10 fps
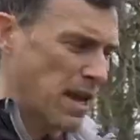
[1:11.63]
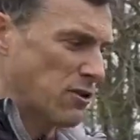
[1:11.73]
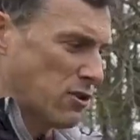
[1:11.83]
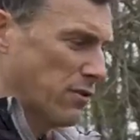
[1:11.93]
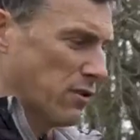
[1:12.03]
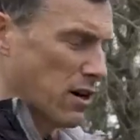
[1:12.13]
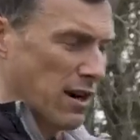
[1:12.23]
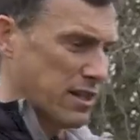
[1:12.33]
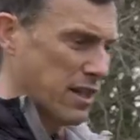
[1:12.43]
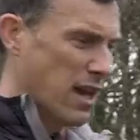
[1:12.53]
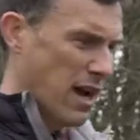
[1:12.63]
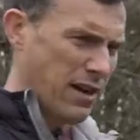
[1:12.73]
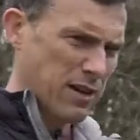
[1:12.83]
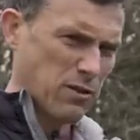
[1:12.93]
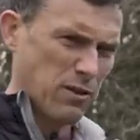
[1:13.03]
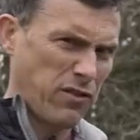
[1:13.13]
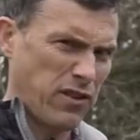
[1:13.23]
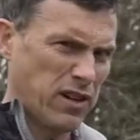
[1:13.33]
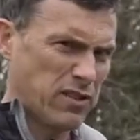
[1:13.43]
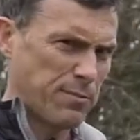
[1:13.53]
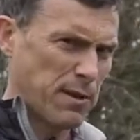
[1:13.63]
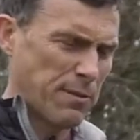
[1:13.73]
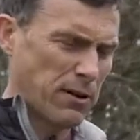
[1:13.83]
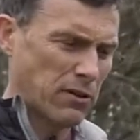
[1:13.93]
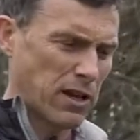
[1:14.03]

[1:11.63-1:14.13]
The entry level car actually only comes with a 5-speed manual